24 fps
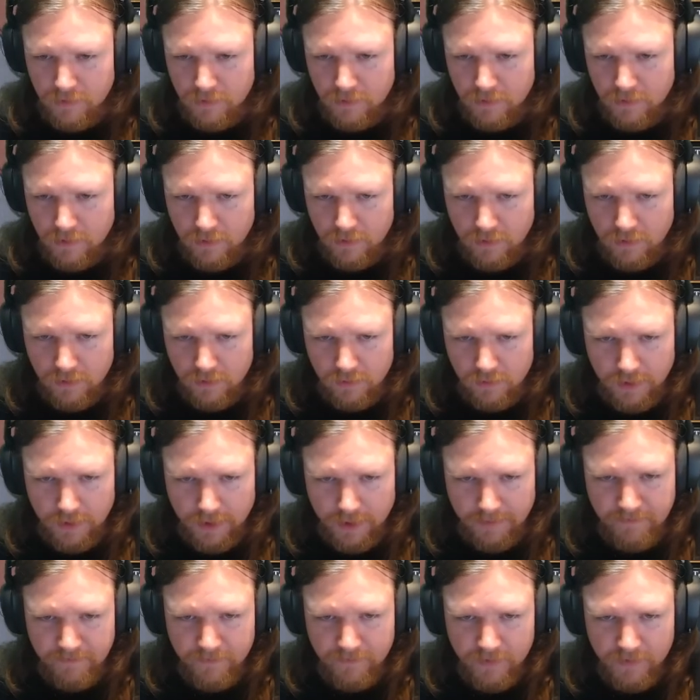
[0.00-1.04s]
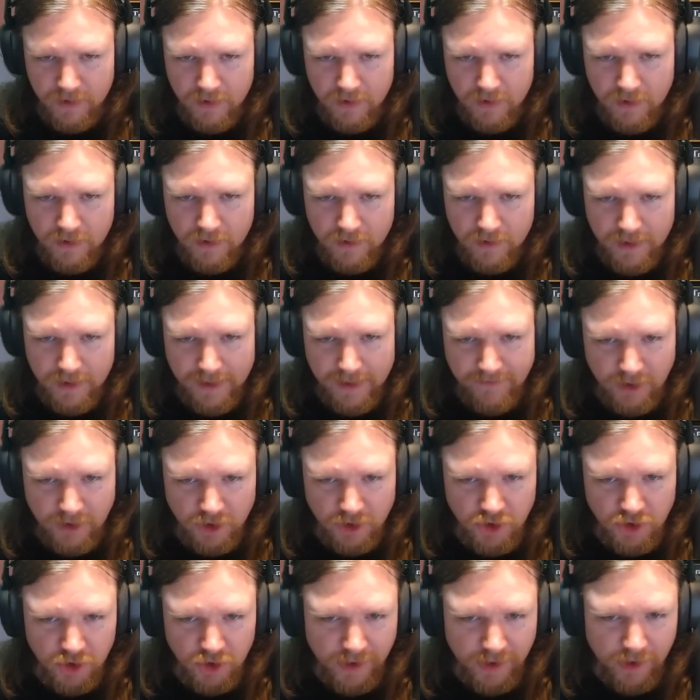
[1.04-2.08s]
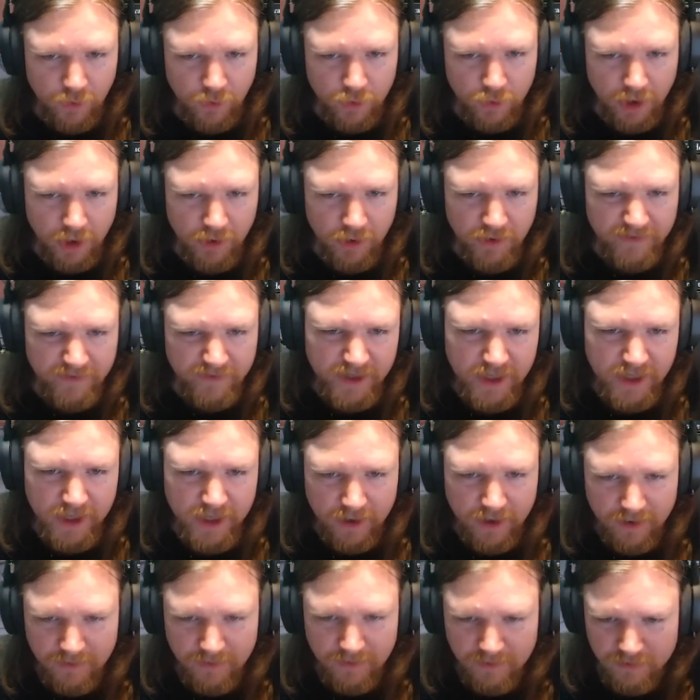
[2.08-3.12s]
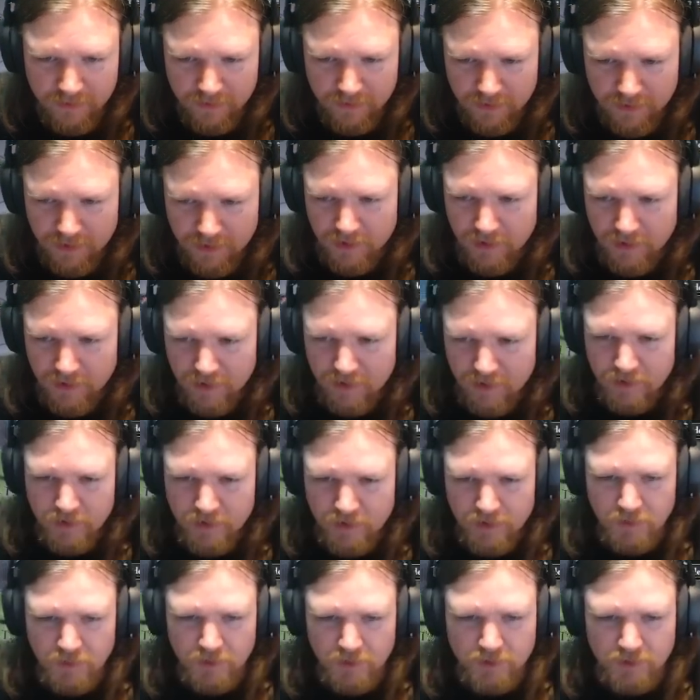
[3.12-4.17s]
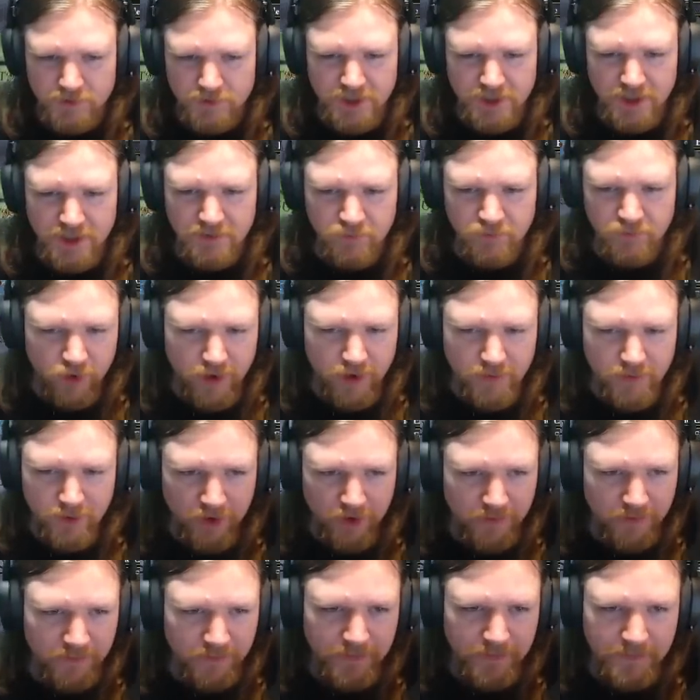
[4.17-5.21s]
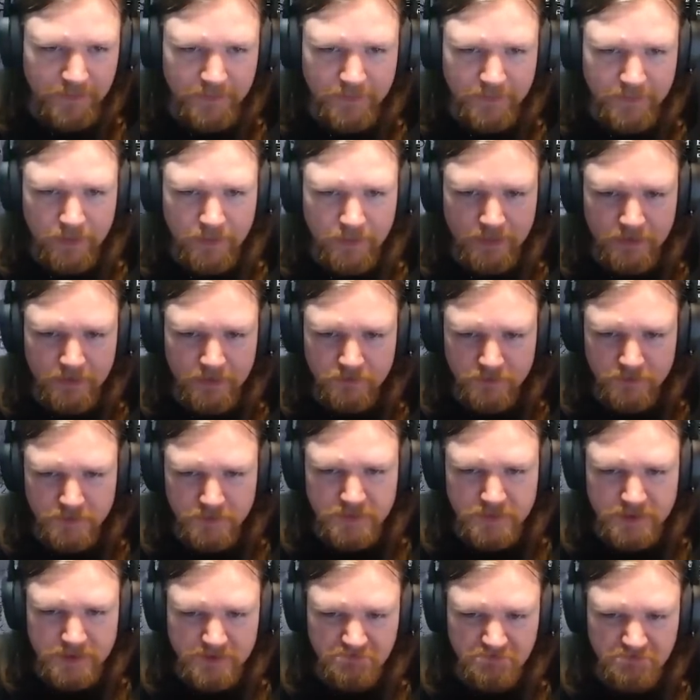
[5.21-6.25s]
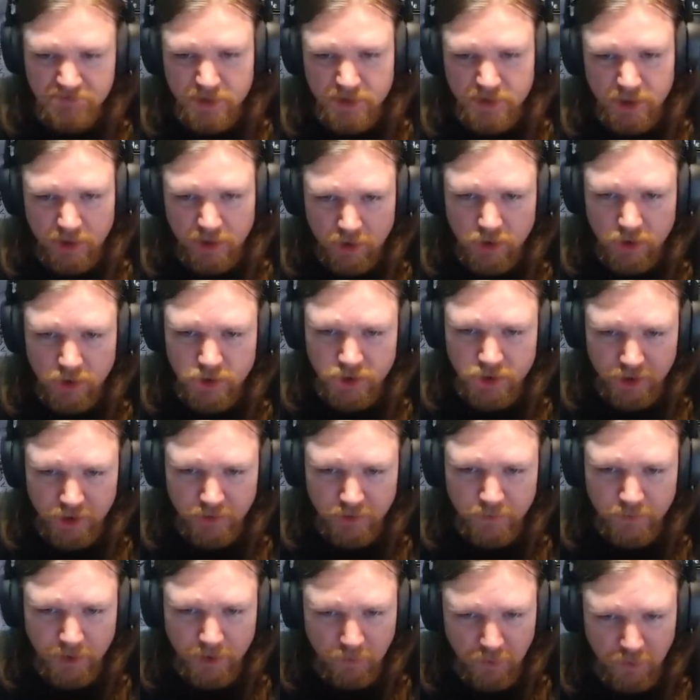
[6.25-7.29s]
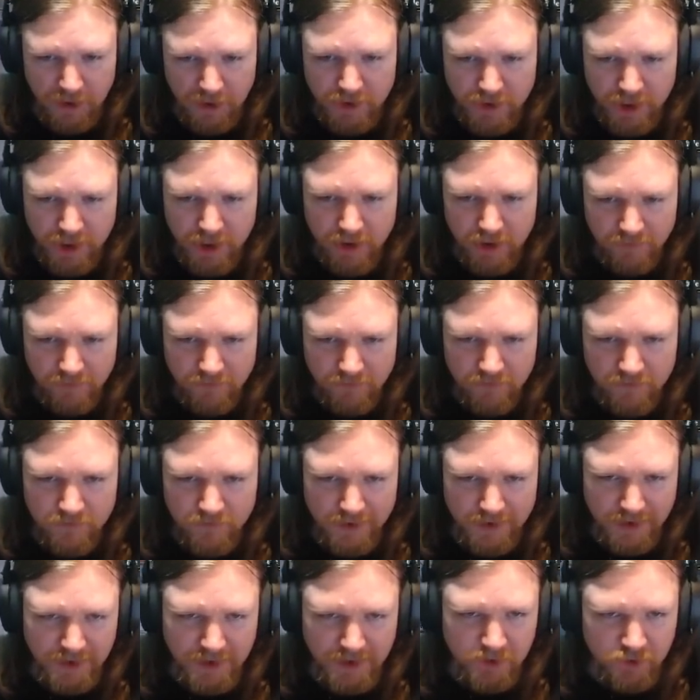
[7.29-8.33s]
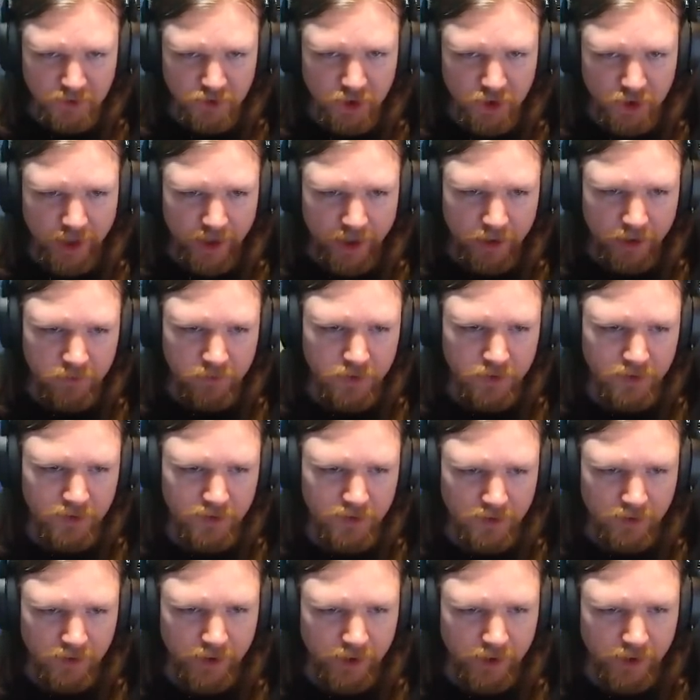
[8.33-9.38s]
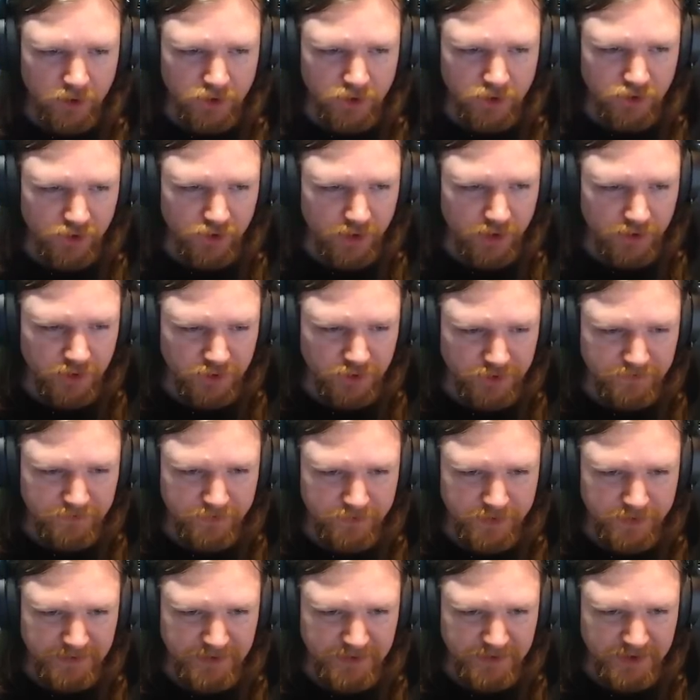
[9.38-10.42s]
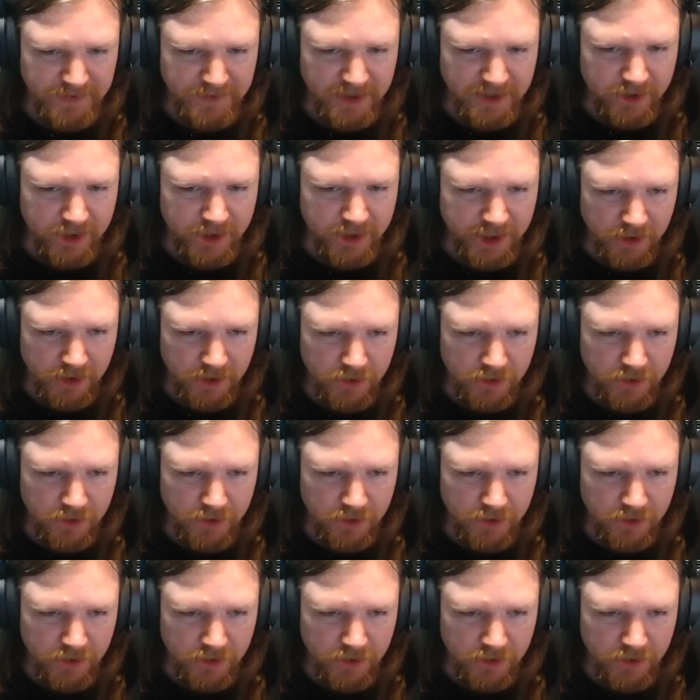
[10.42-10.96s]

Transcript: Oh, they're, they're having a jolly old go over here. Well done, Bremen. It's going to cost you, but well done. At least you're trying, unlike Austria, who seems to be dying.